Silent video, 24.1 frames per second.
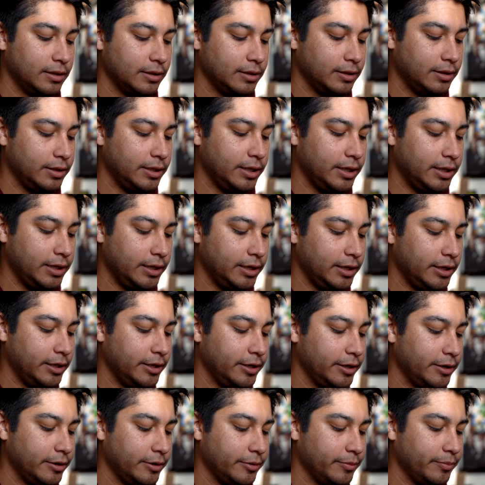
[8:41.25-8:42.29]

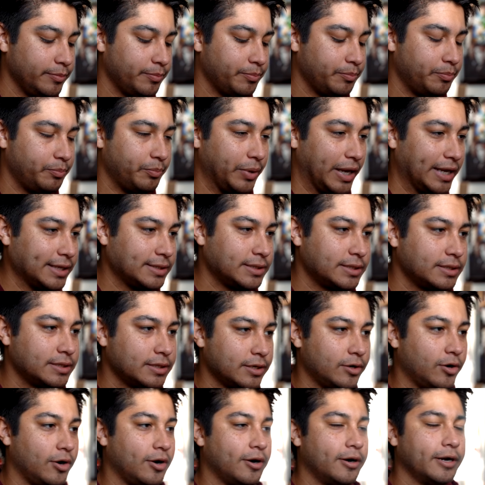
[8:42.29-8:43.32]
the
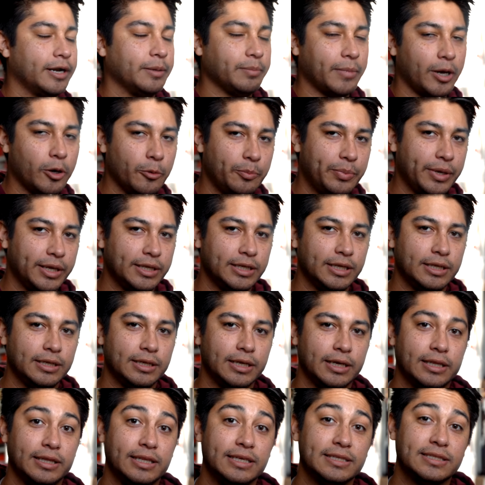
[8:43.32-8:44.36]
best card, in my opinion,
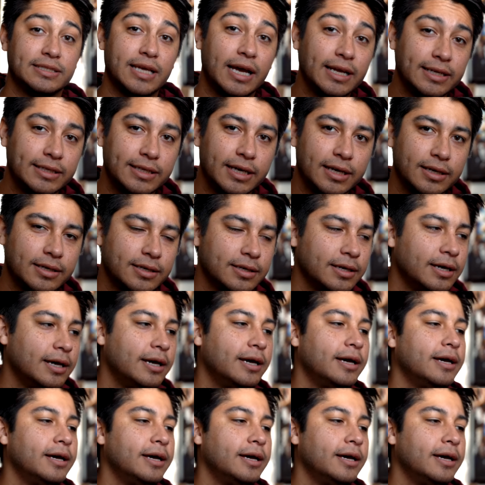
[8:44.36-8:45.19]
in the side deck.